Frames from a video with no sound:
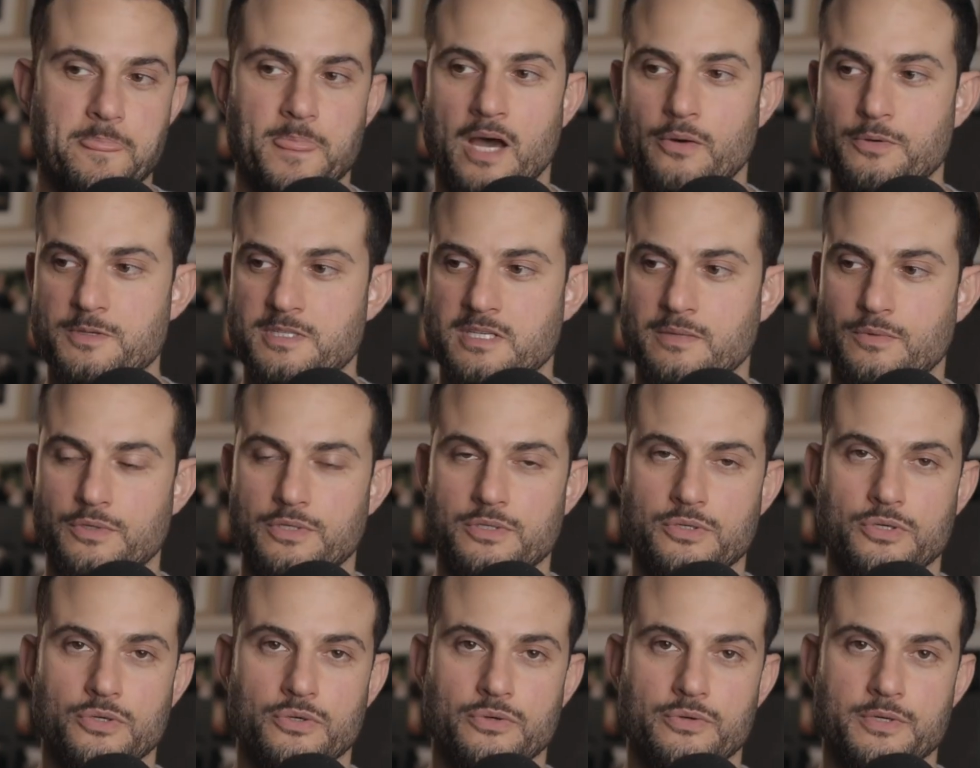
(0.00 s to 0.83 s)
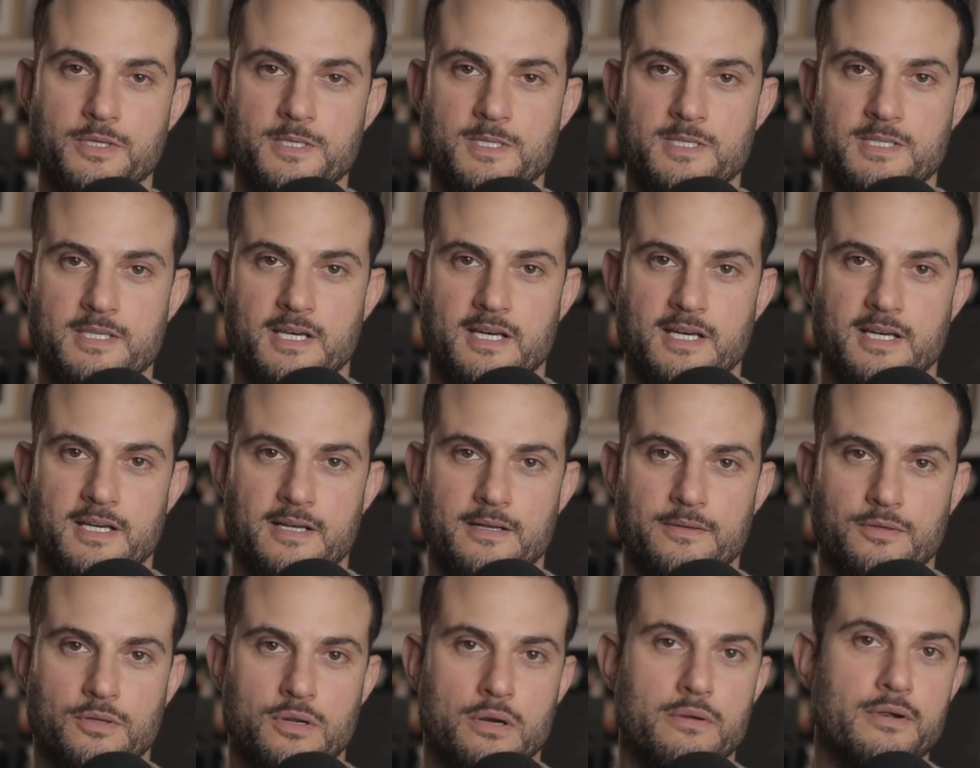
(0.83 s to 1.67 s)
I was someone who was
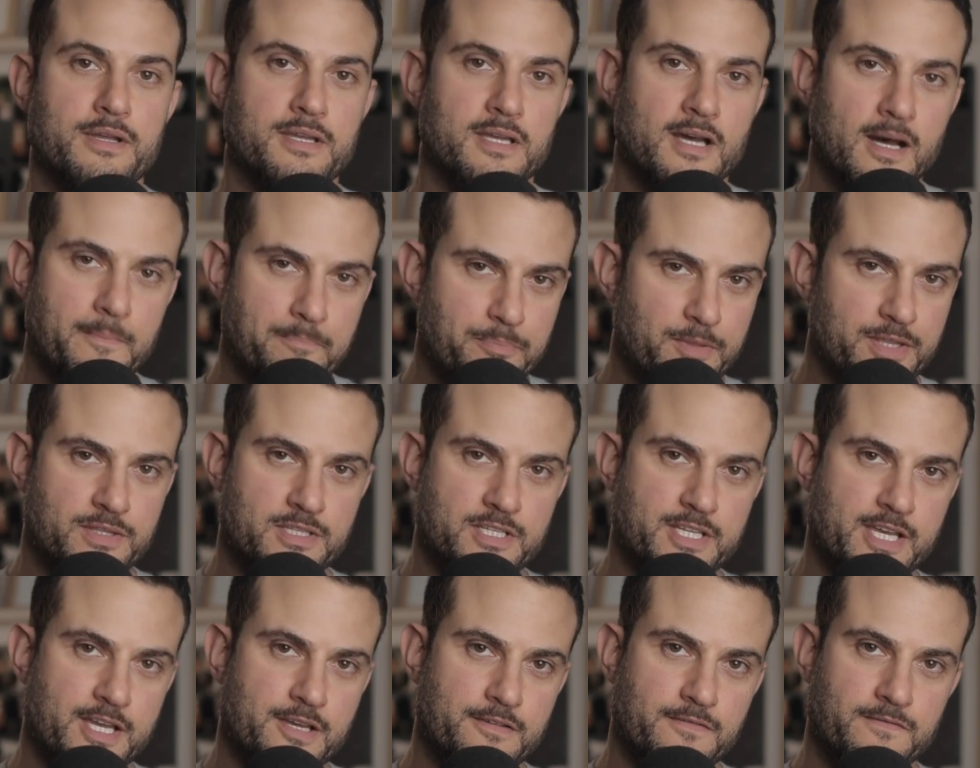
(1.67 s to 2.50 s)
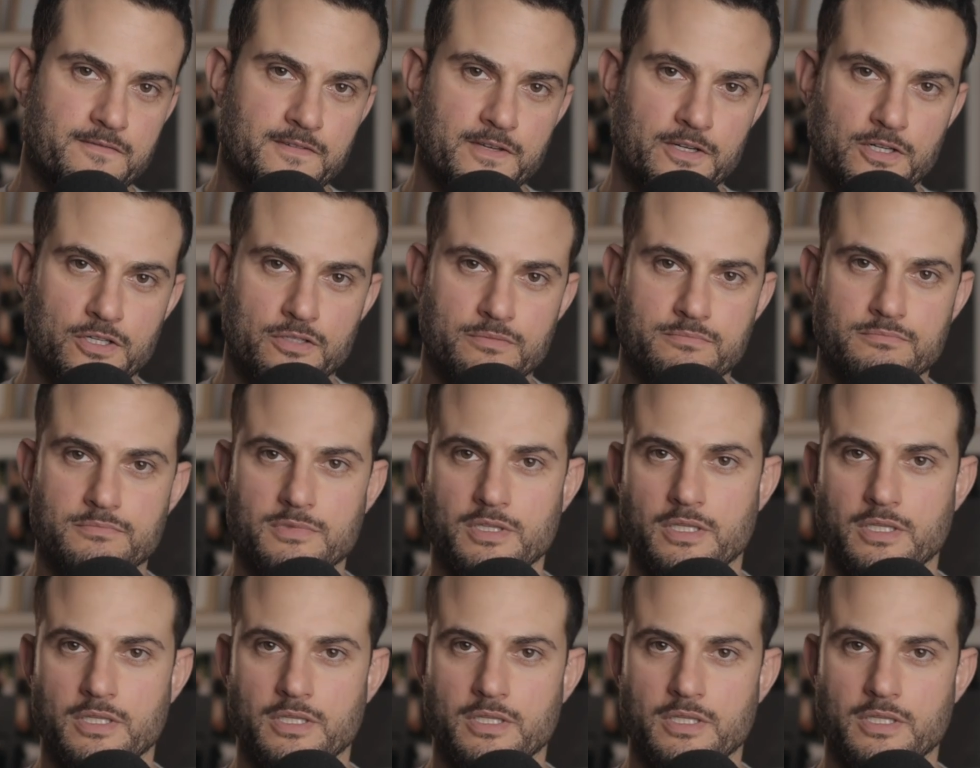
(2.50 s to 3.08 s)
uh, growing up in the day of film,